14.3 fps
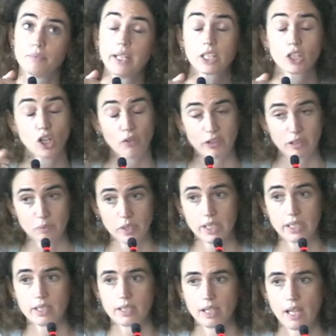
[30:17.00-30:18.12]

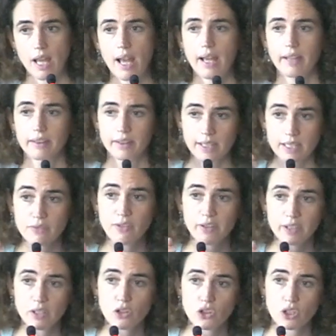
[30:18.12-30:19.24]
government. And this very
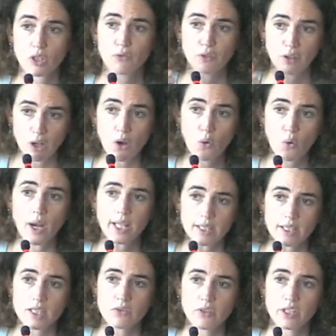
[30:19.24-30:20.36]
notion of law and
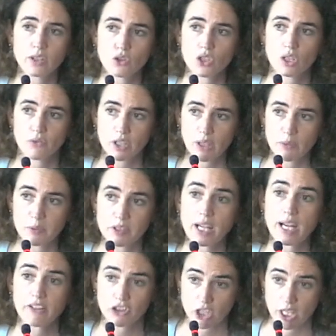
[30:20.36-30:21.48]
this very notion of governments
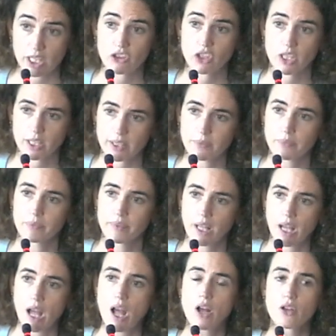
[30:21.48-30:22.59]
are changing.
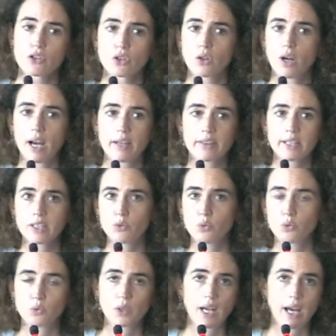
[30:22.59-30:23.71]
So I think
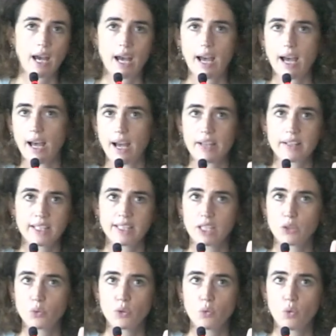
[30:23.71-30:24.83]

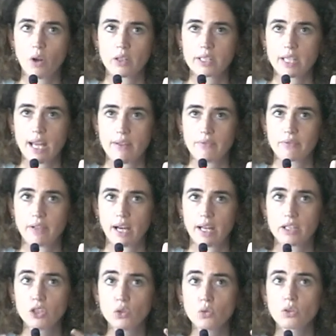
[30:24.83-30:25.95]
that we won't have a
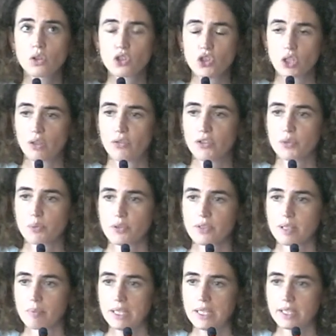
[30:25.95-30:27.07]
new notion of
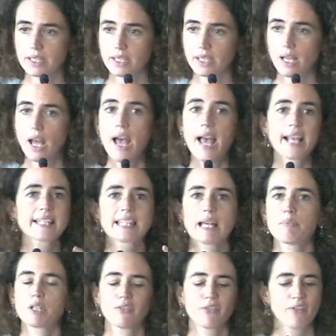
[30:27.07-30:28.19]
responsibility,
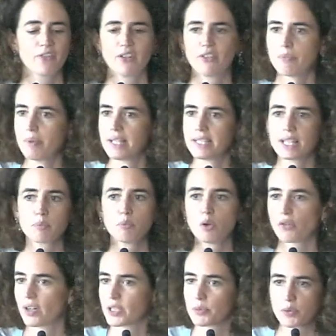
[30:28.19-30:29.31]
except of a very basic
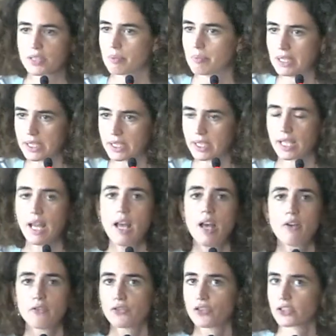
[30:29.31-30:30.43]
moral responsibility
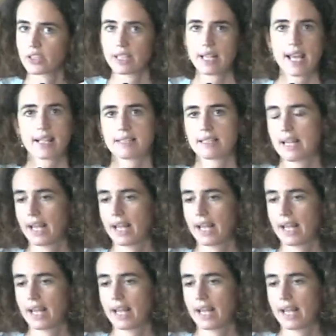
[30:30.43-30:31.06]
for the next